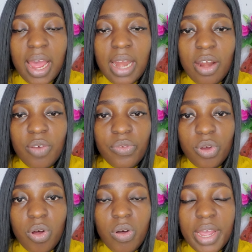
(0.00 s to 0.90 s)
I love
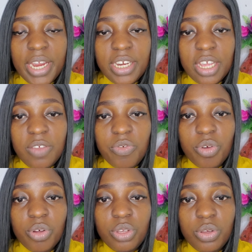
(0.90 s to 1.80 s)
you all. And if
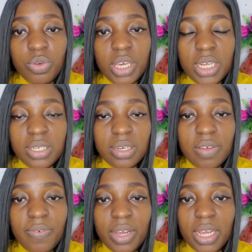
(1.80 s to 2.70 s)
you're new here, do
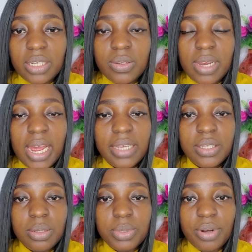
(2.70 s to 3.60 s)
not forget to like,
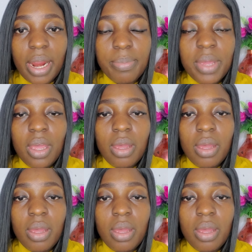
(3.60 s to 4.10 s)
subscribe,